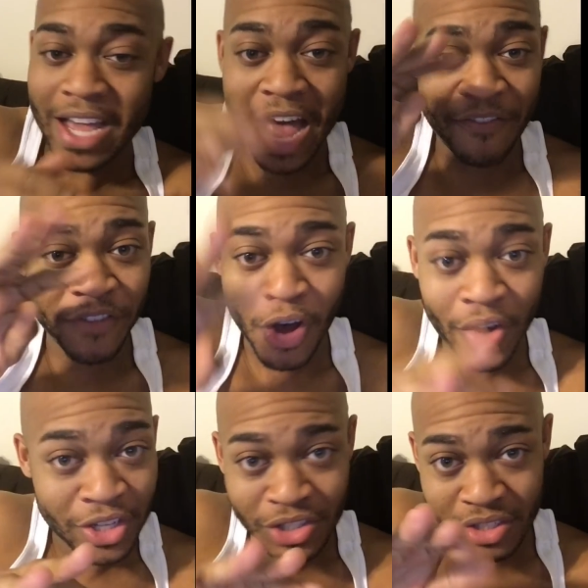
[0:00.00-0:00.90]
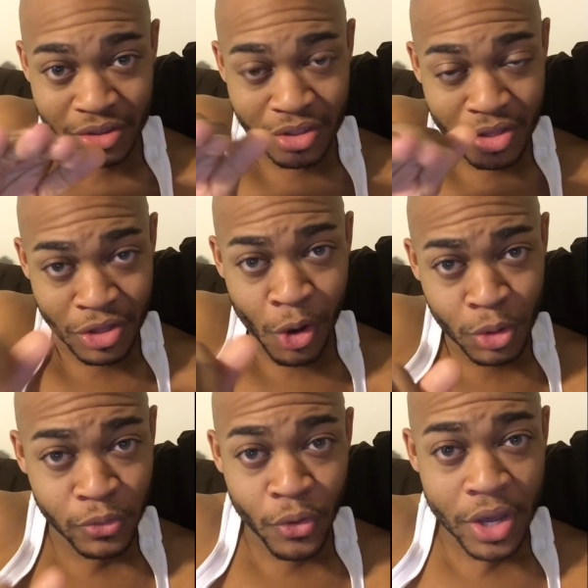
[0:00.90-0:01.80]
I fall into
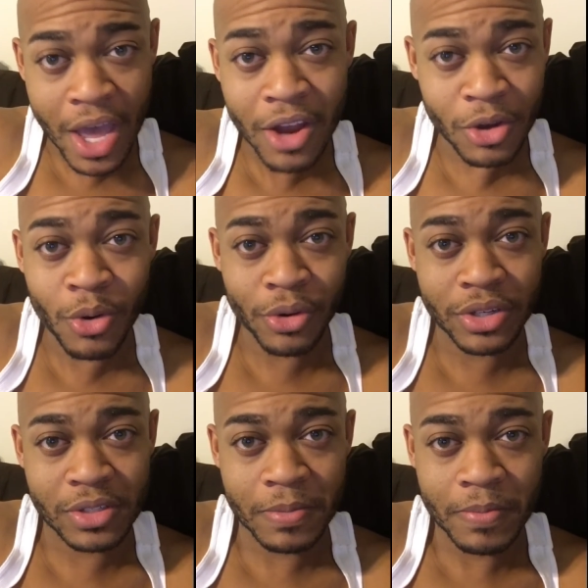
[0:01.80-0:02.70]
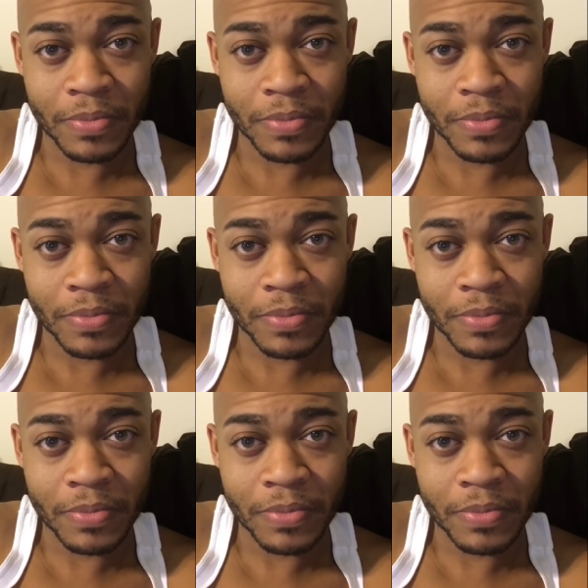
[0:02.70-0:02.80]
those four categories.